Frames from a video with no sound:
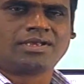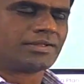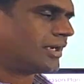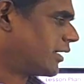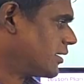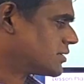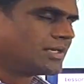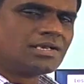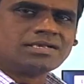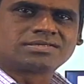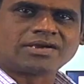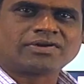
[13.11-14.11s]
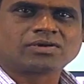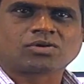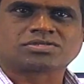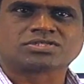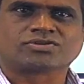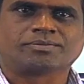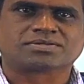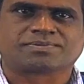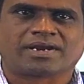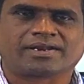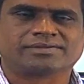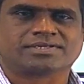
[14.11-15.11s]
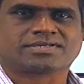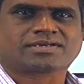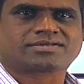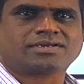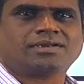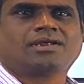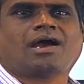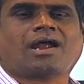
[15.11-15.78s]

That is, 7 questions will be spared in this section,